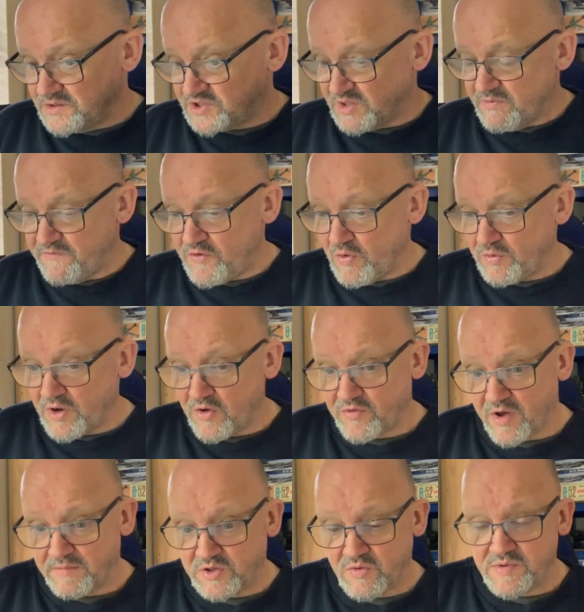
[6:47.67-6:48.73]
Some of you will know
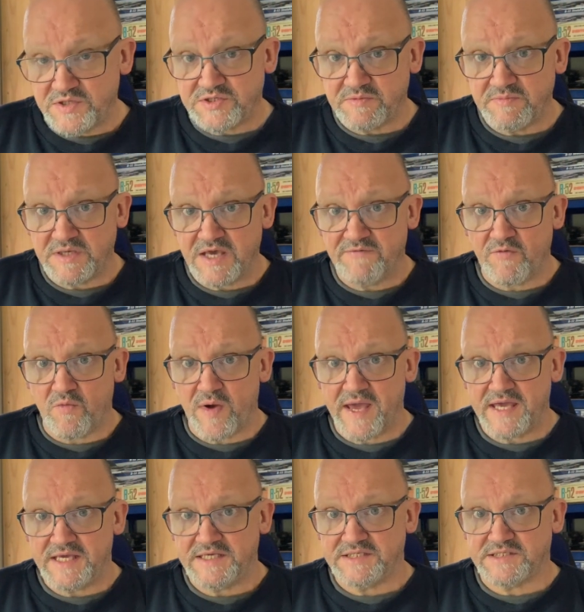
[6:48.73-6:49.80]
that I'm doing some
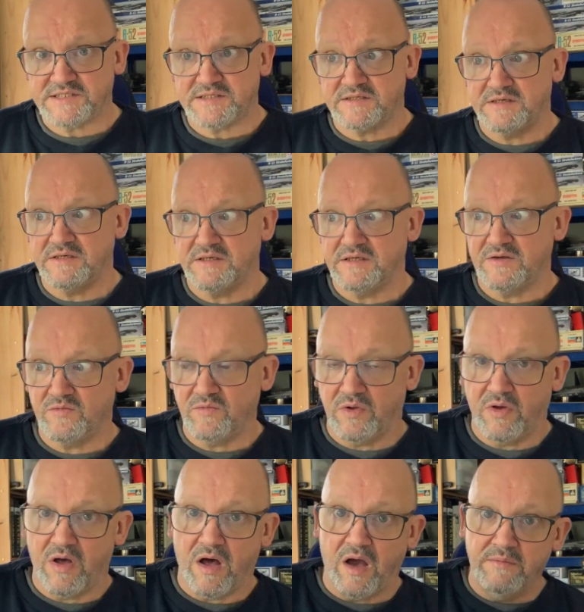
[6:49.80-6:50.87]
giveaways.
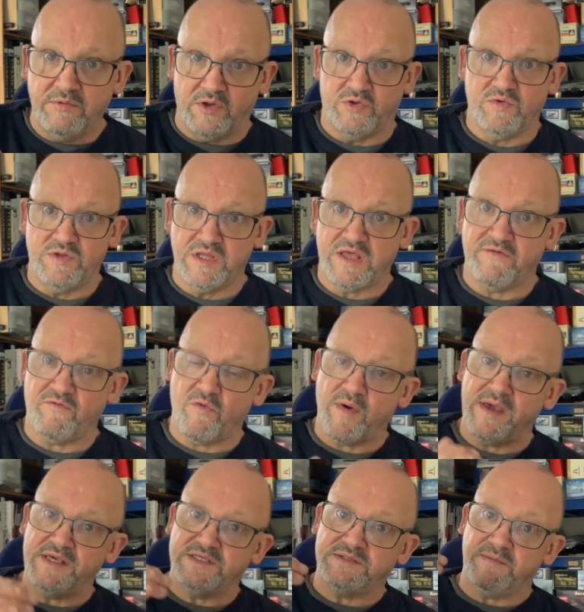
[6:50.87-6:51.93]
Well, I'm not doing the
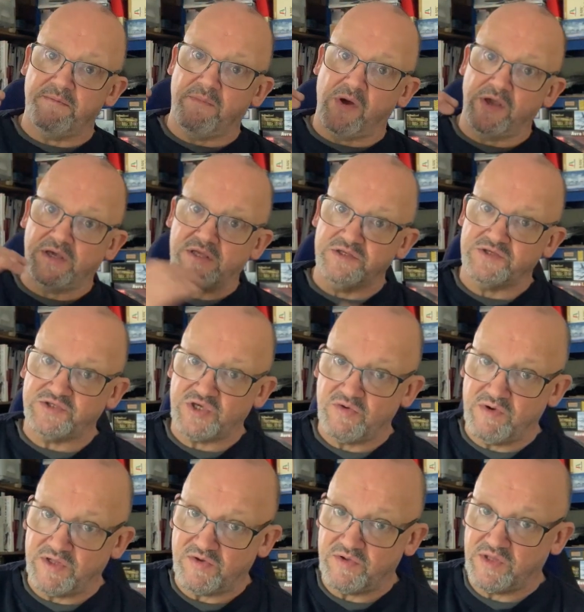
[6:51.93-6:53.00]
giveaways. Mike and
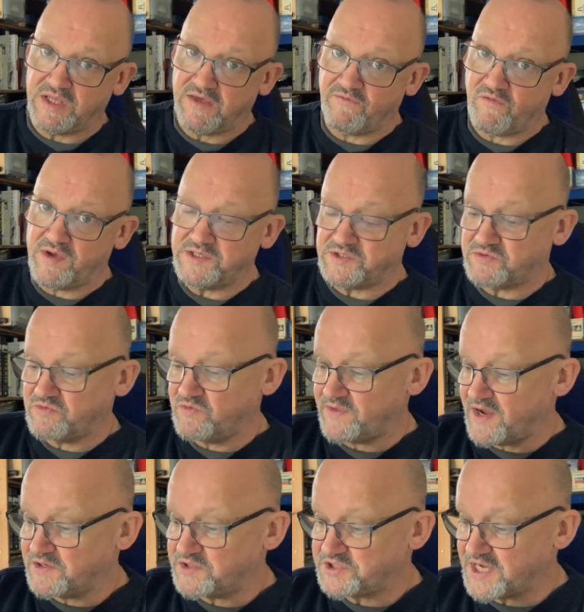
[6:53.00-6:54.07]
Sue are doing the giveaways through
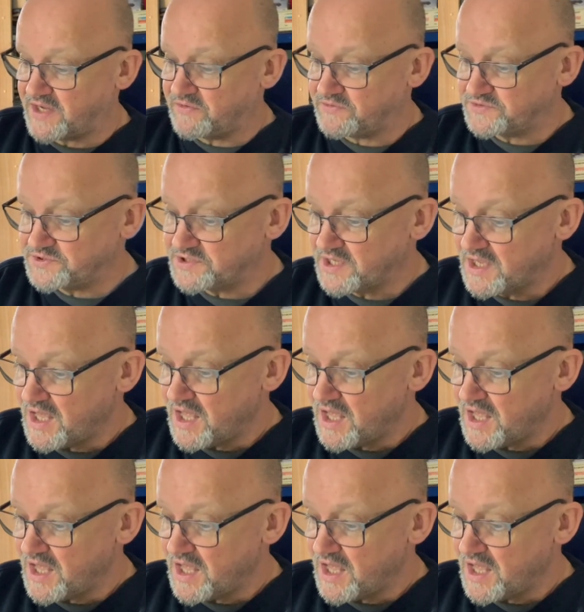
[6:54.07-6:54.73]
their channels.